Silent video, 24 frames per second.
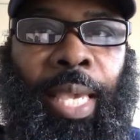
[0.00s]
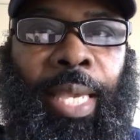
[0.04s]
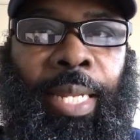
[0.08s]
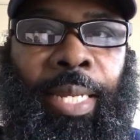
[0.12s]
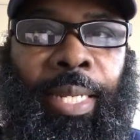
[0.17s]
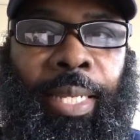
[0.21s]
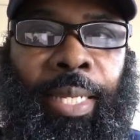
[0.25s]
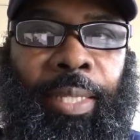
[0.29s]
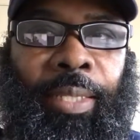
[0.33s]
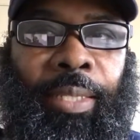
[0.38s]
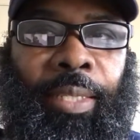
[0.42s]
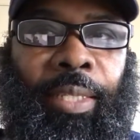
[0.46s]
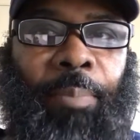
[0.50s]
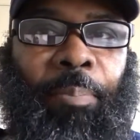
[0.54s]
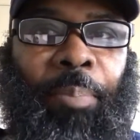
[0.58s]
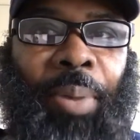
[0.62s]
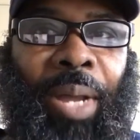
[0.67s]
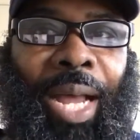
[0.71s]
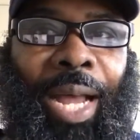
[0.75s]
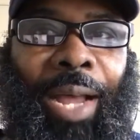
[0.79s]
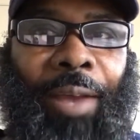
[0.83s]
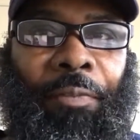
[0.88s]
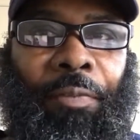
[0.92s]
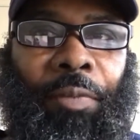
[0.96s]
This
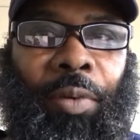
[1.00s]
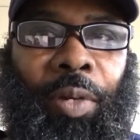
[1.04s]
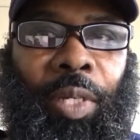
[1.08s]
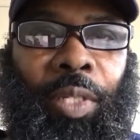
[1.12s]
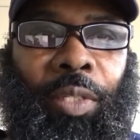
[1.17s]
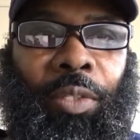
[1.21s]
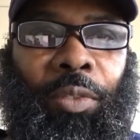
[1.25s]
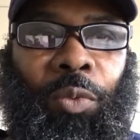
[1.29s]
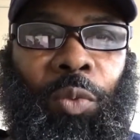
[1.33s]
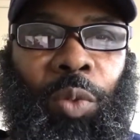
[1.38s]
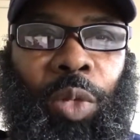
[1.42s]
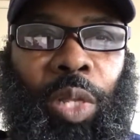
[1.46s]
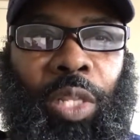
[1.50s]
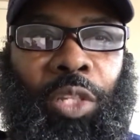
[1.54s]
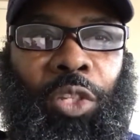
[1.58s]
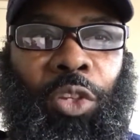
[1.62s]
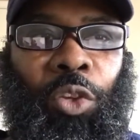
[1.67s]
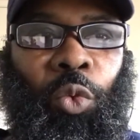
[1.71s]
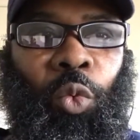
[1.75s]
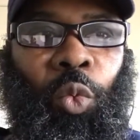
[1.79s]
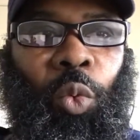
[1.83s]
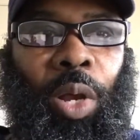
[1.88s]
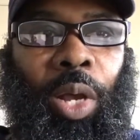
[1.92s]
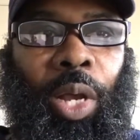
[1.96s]
Epaphras was
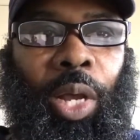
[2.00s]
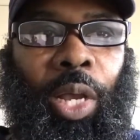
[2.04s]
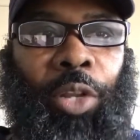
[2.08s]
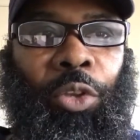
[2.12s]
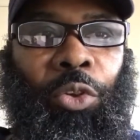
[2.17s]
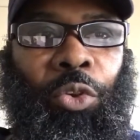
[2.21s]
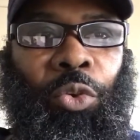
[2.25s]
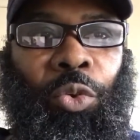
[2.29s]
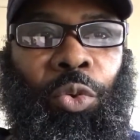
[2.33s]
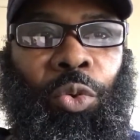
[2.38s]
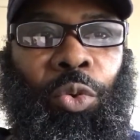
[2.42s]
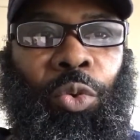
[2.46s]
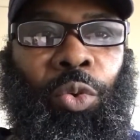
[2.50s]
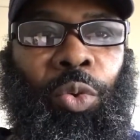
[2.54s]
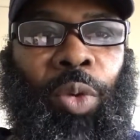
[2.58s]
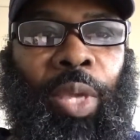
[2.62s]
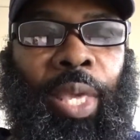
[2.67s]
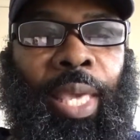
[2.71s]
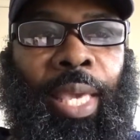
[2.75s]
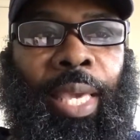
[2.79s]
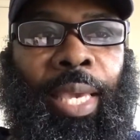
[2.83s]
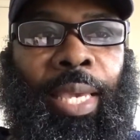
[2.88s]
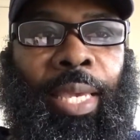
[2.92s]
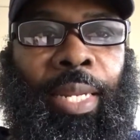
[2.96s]
the one who
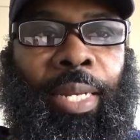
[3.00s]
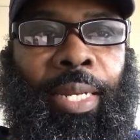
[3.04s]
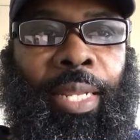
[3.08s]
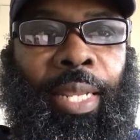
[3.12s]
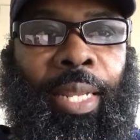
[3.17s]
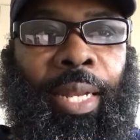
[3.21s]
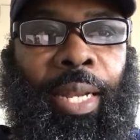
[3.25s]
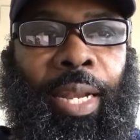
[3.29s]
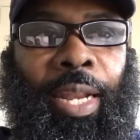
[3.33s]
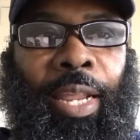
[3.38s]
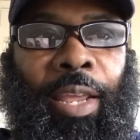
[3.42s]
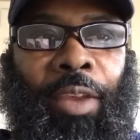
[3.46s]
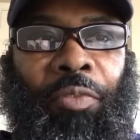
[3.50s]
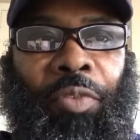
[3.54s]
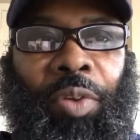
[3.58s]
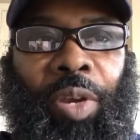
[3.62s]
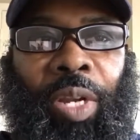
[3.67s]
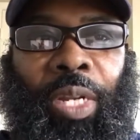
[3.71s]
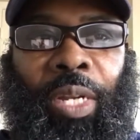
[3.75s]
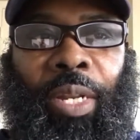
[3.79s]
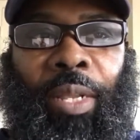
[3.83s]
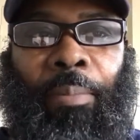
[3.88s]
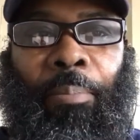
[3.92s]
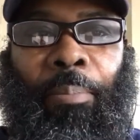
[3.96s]

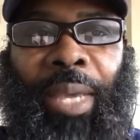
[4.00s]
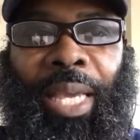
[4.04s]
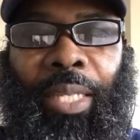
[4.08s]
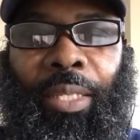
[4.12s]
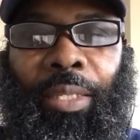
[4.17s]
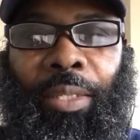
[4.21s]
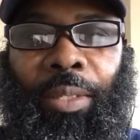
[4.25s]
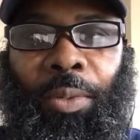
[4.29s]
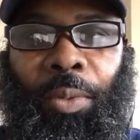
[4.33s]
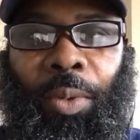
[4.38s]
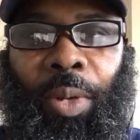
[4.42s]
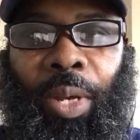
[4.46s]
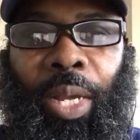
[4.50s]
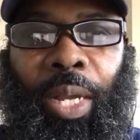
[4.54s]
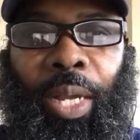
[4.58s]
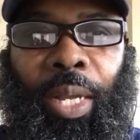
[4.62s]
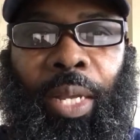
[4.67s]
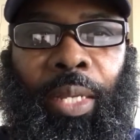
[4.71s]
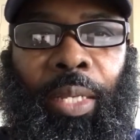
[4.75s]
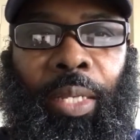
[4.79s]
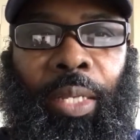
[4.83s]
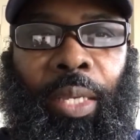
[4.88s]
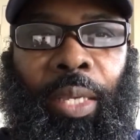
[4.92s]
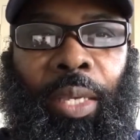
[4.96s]
delivered the
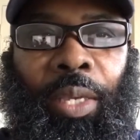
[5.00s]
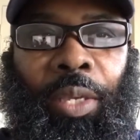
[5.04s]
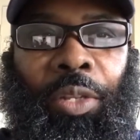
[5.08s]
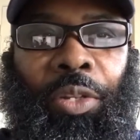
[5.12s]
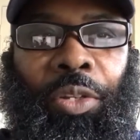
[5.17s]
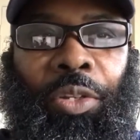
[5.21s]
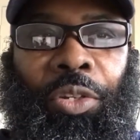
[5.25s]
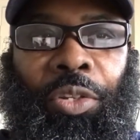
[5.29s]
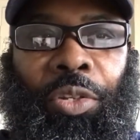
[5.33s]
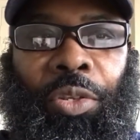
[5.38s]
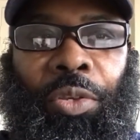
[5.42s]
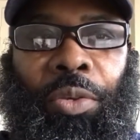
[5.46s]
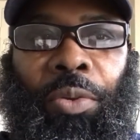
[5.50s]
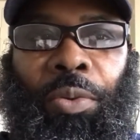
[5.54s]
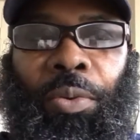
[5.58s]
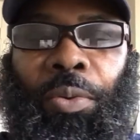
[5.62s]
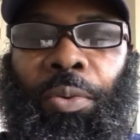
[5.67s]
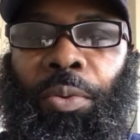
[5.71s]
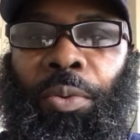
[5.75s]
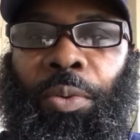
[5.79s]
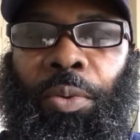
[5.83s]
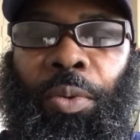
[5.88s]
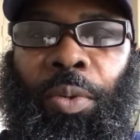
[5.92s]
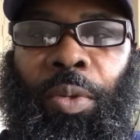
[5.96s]
Besorah
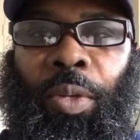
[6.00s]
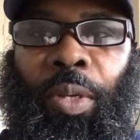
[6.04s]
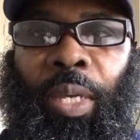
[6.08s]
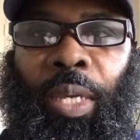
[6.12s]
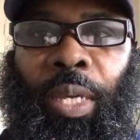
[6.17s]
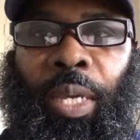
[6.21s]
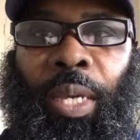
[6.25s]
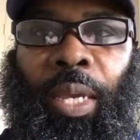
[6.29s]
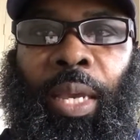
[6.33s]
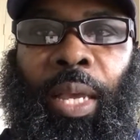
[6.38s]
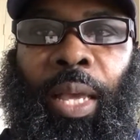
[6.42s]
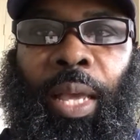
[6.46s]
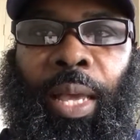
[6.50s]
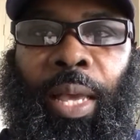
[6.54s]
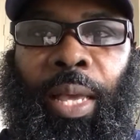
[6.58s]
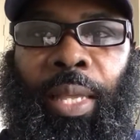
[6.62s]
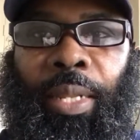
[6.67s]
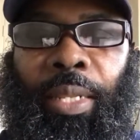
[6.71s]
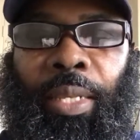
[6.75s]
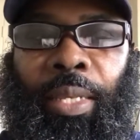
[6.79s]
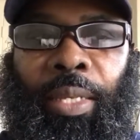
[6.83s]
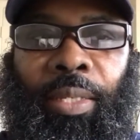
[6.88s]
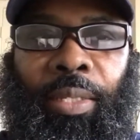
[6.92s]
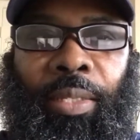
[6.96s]
to uh,
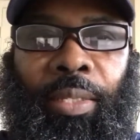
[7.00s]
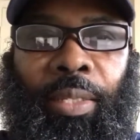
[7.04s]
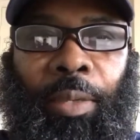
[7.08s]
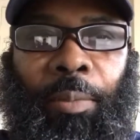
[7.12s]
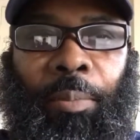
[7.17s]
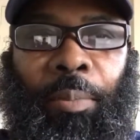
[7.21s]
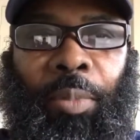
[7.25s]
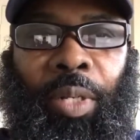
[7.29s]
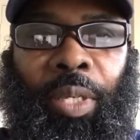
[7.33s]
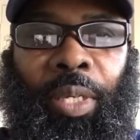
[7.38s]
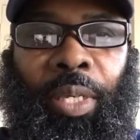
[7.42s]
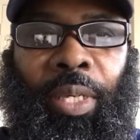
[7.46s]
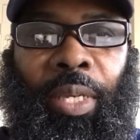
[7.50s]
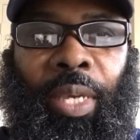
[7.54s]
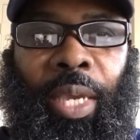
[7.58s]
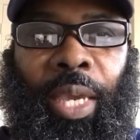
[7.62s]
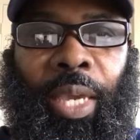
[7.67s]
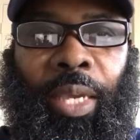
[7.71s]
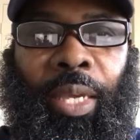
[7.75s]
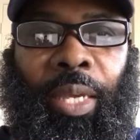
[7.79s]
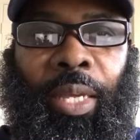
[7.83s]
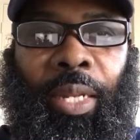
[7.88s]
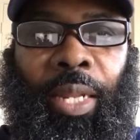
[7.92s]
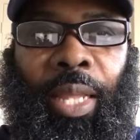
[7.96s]
the assembly
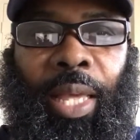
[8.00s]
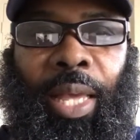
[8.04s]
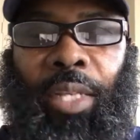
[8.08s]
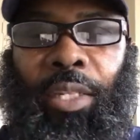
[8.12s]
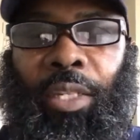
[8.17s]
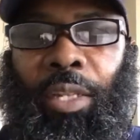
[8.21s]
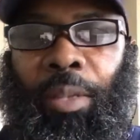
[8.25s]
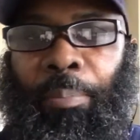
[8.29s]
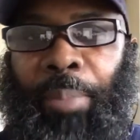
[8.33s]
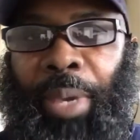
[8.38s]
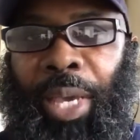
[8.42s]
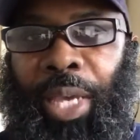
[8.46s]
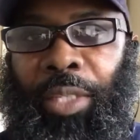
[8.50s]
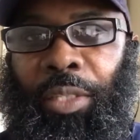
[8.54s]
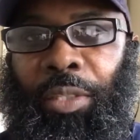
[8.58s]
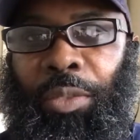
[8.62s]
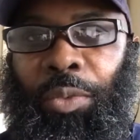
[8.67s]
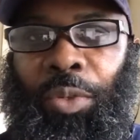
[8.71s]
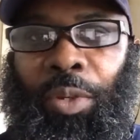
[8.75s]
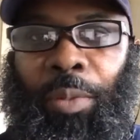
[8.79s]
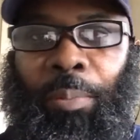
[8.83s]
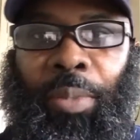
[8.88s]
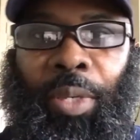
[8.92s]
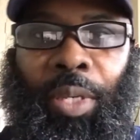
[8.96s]
at Colossus, the
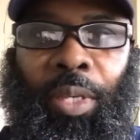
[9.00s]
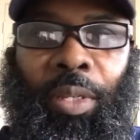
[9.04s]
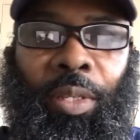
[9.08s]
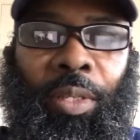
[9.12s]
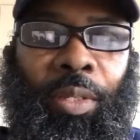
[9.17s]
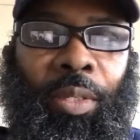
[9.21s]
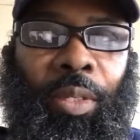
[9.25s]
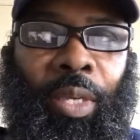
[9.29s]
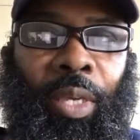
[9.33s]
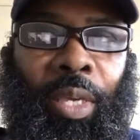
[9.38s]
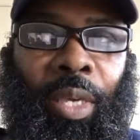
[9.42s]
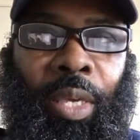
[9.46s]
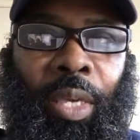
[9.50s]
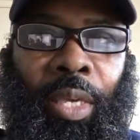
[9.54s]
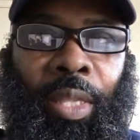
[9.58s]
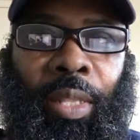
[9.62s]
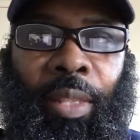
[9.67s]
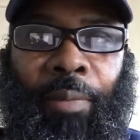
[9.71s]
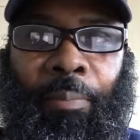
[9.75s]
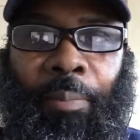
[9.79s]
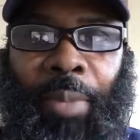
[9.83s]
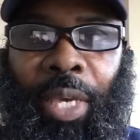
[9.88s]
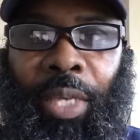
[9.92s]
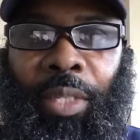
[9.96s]
Besorah being
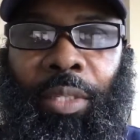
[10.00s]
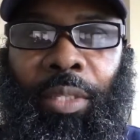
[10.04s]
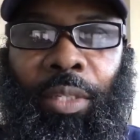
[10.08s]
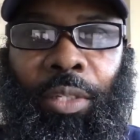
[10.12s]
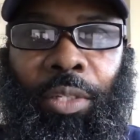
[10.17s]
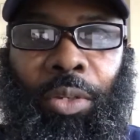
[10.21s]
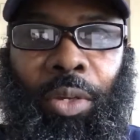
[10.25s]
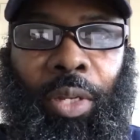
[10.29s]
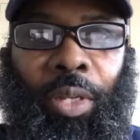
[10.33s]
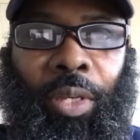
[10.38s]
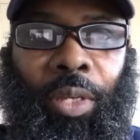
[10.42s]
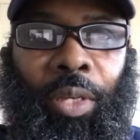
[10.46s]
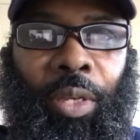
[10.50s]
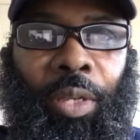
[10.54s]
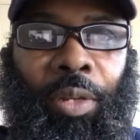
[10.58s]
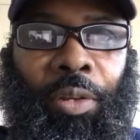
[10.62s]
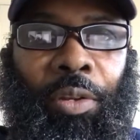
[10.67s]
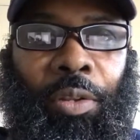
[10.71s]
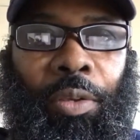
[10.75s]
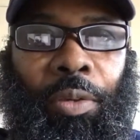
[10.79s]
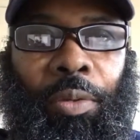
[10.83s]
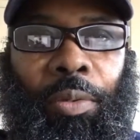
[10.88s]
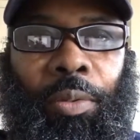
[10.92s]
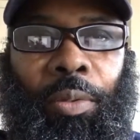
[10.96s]
the message or the good
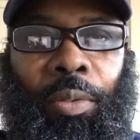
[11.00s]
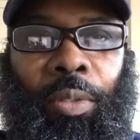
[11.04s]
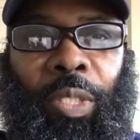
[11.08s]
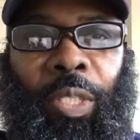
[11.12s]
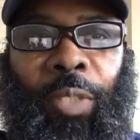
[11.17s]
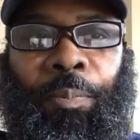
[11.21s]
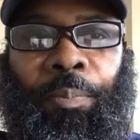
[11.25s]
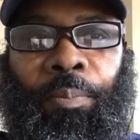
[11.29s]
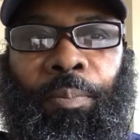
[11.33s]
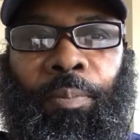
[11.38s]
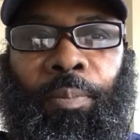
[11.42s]
news.